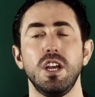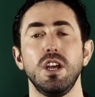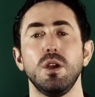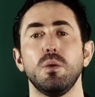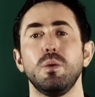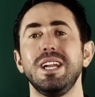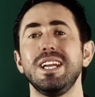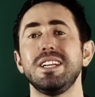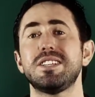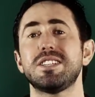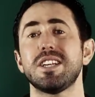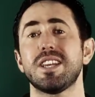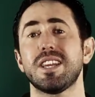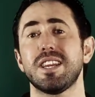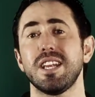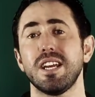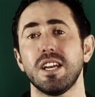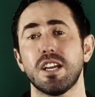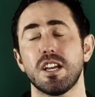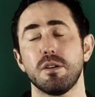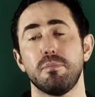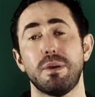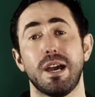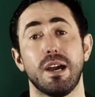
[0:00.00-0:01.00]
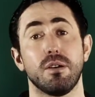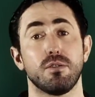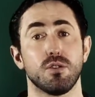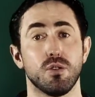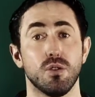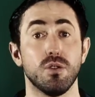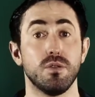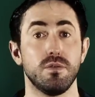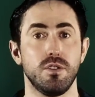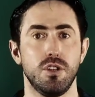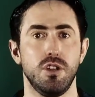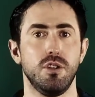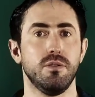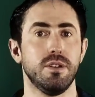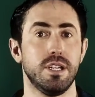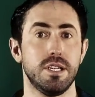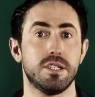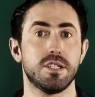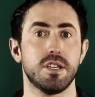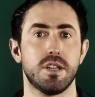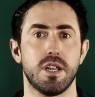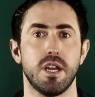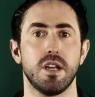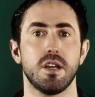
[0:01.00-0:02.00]
We need to think about, or you need
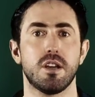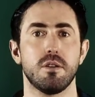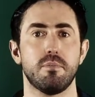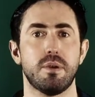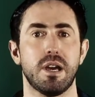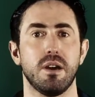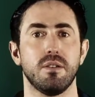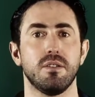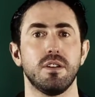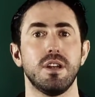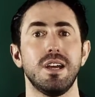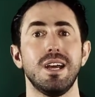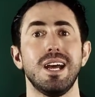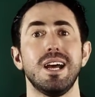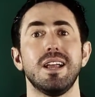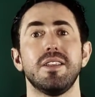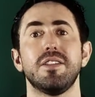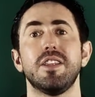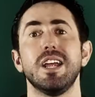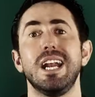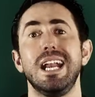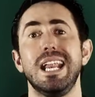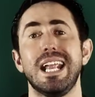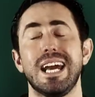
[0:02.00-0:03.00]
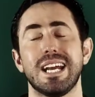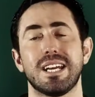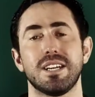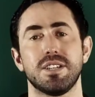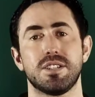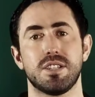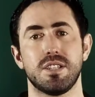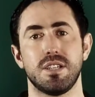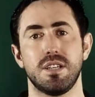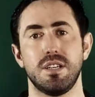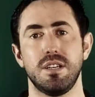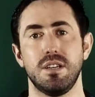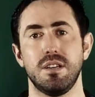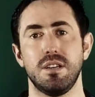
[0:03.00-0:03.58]
to think about, the legacy